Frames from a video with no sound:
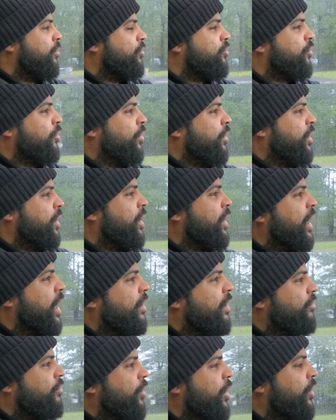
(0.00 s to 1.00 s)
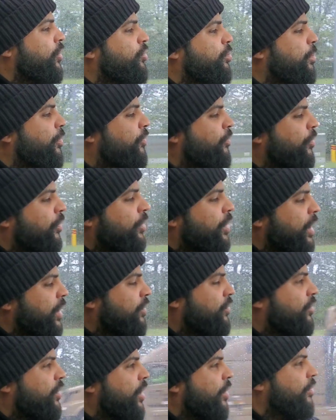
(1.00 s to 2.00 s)
sure it didn't have rust before they
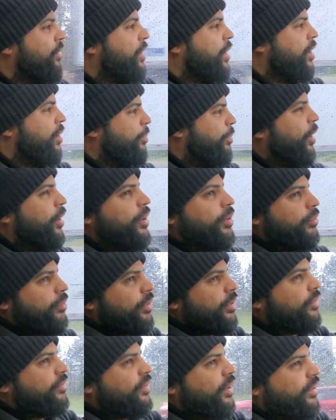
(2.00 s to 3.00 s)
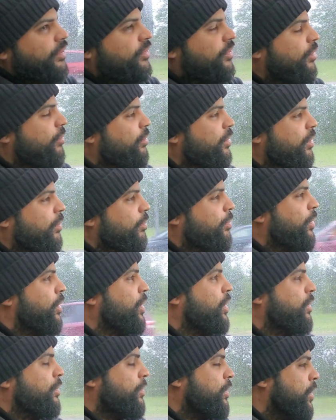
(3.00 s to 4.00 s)
took everything apart. It would have said something,
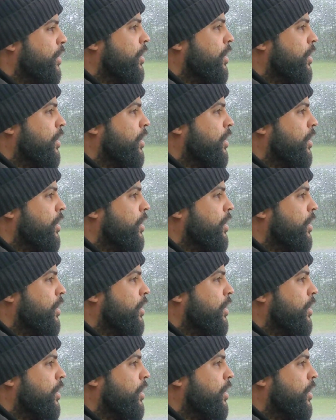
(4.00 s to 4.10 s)
but